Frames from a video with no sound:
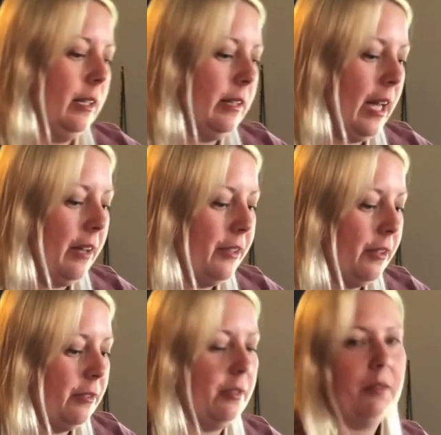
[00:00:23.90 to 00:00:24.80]

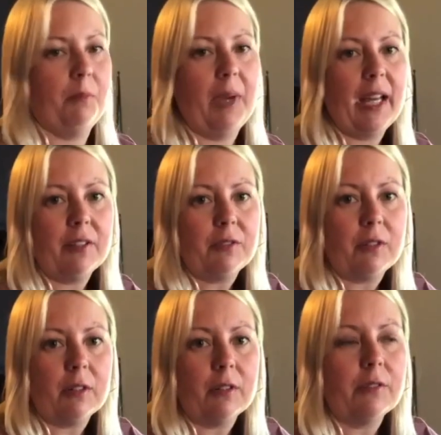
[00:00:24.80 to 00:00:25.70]
novice,
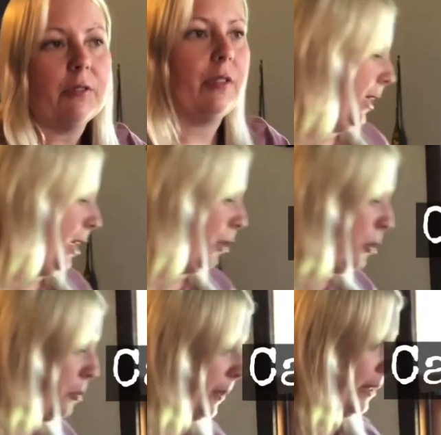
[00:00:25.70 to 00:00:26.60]
masters, and
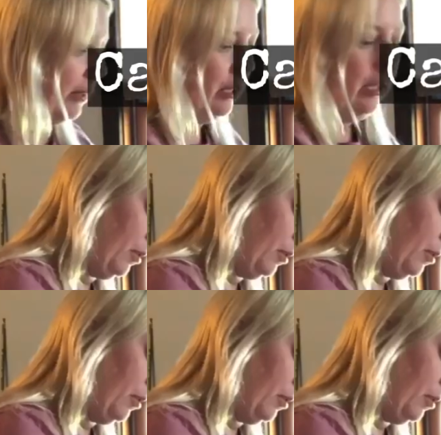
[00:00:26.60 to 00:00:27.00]
open.